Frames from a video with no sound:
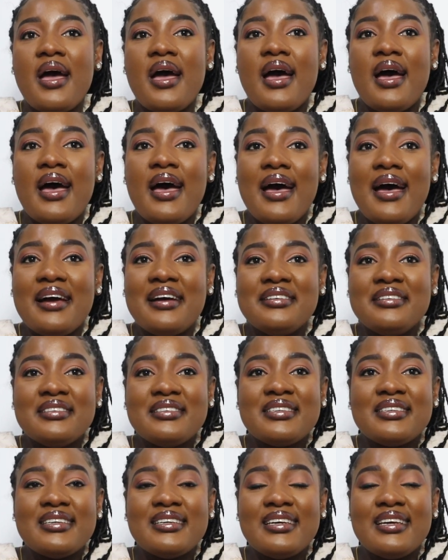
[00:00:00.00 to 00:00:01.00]

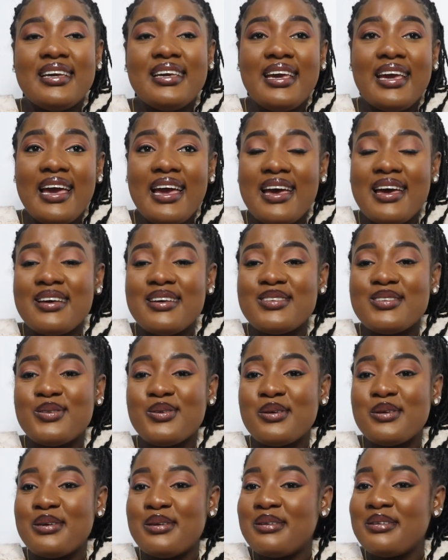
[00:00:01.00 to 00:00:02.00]
And yeah,
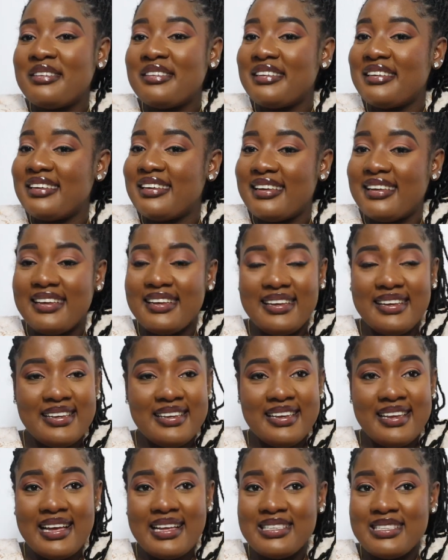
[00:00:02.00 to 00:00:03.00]
so
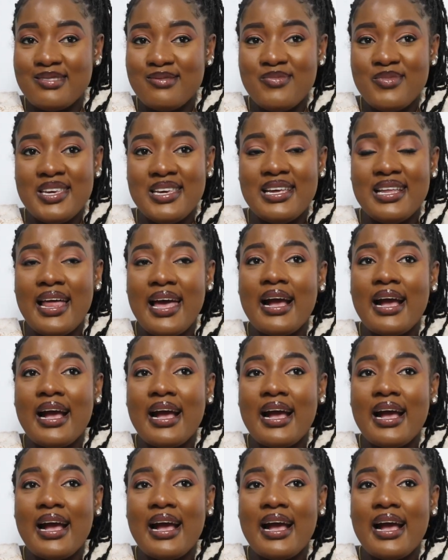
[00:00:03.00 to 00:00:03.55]
that's me.